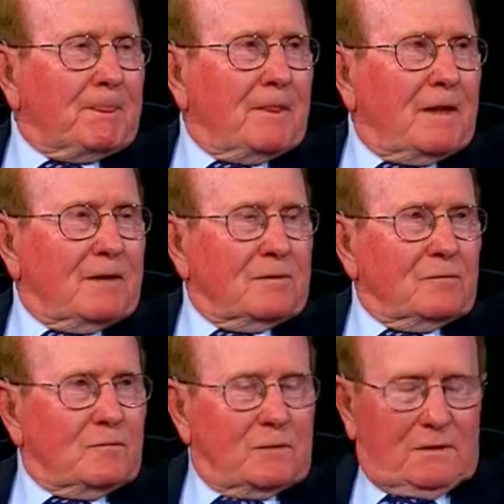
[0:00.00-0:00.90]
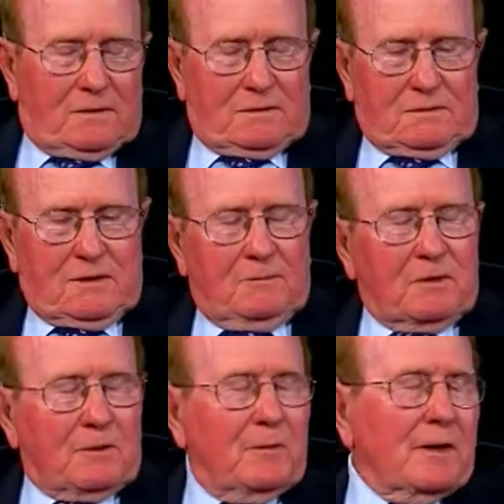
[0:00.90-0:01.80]
and we
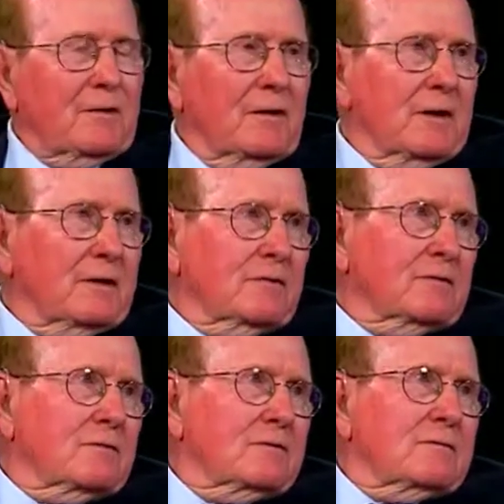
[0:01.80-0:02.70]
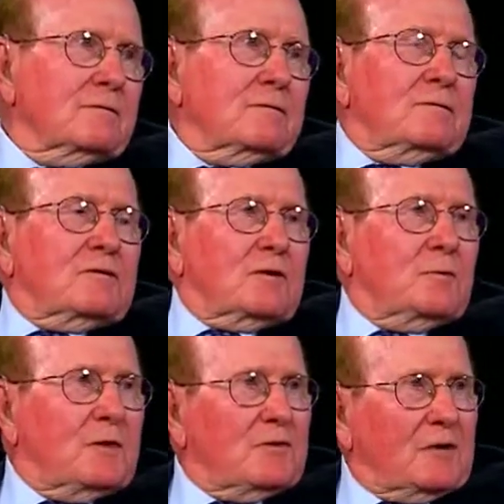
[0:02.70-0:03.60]
company commander had his
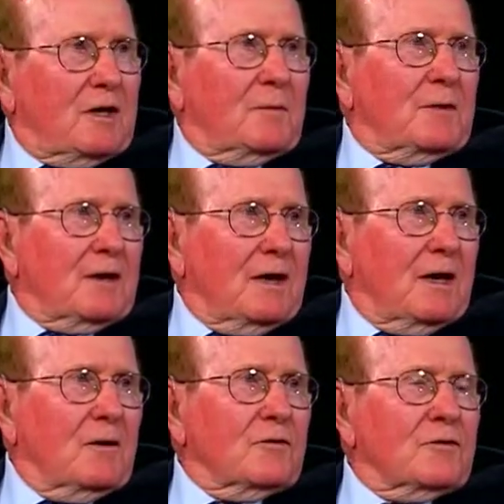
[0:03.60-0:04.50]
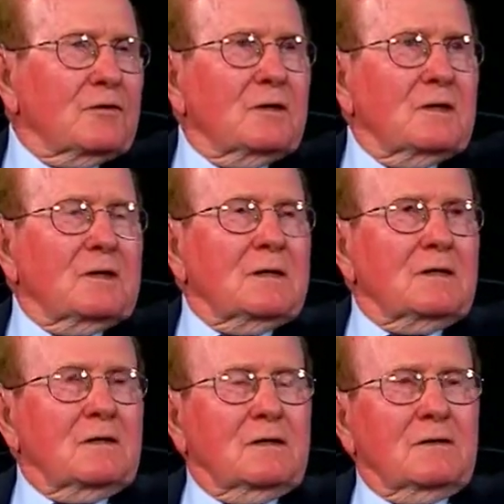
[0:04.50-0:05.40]
CP set up in a house,
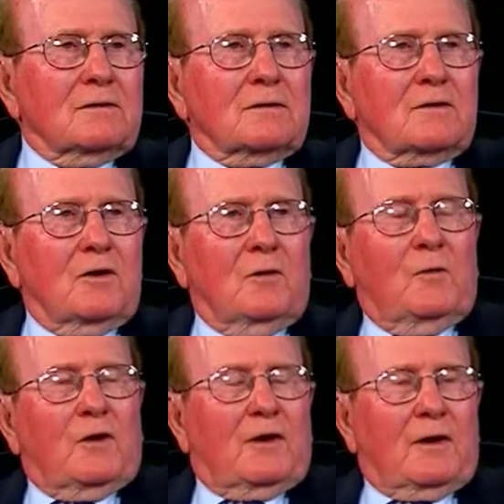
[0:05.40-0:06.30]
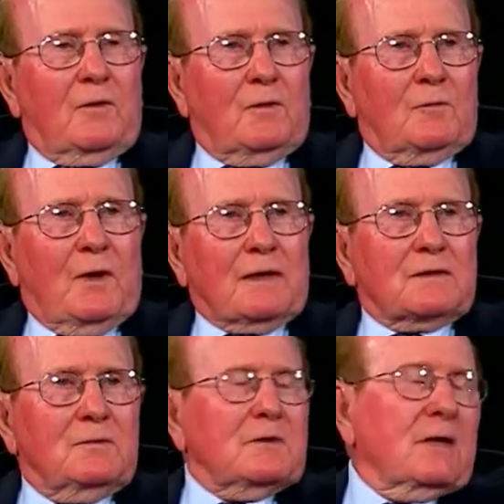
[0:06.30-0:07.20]
and Carroll Moyer and I went back
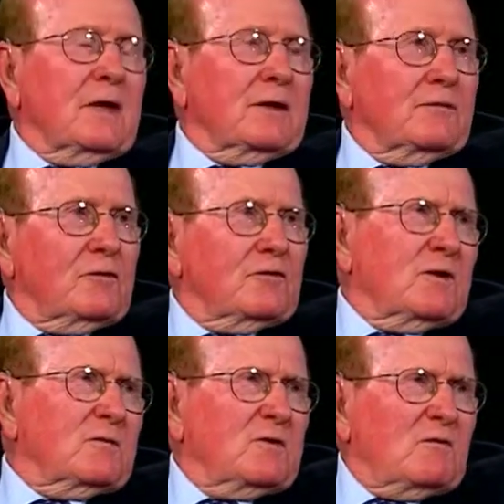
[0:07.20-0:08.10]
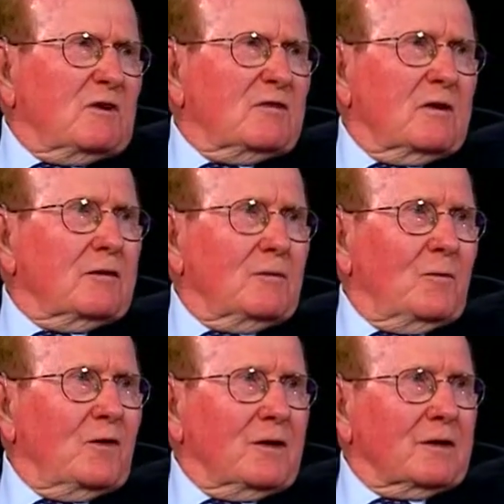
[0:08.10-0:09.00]
to battalion for something one Sunday
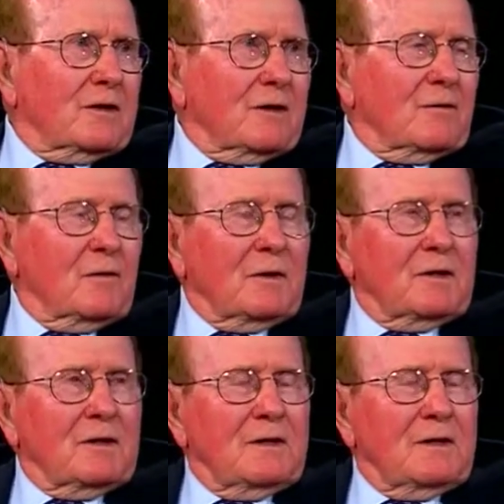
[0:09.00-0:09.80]
morning, and on the way